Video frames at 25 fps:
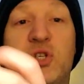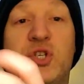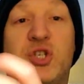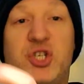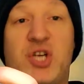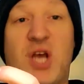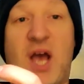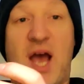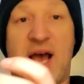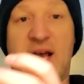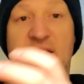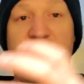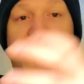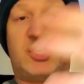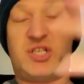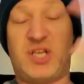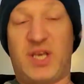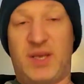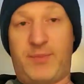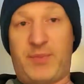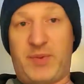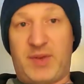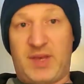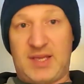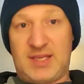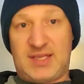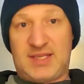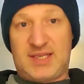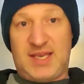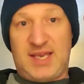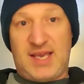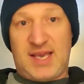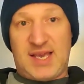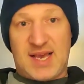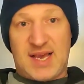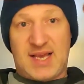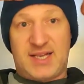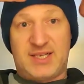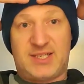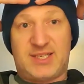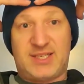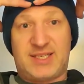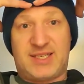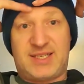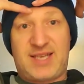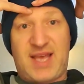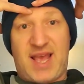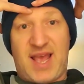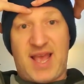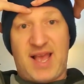Chat GPT and
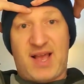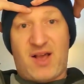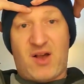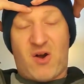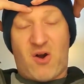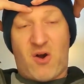just take